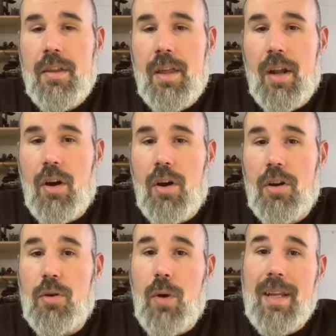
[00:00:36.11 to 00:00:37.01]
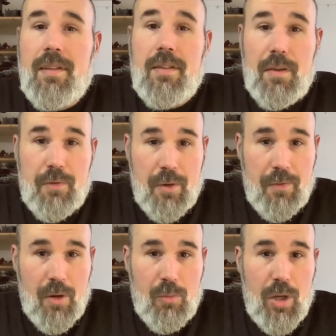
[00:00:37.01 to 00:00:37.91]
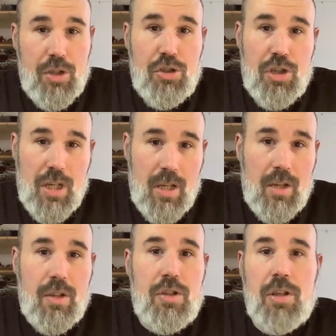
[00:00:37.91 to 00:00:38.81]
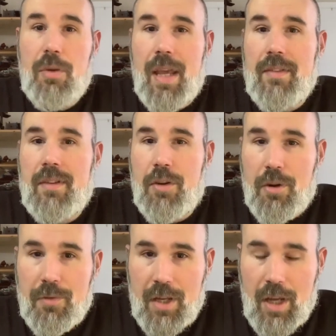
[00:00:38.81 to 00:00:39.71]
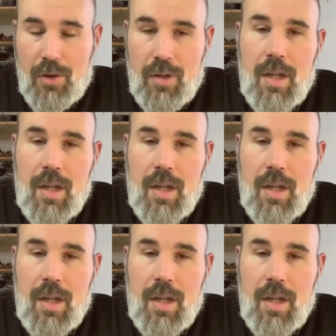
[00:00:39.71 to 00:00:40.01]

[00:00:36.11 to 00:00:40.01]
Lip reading: that are quite different from what she showcased in her video.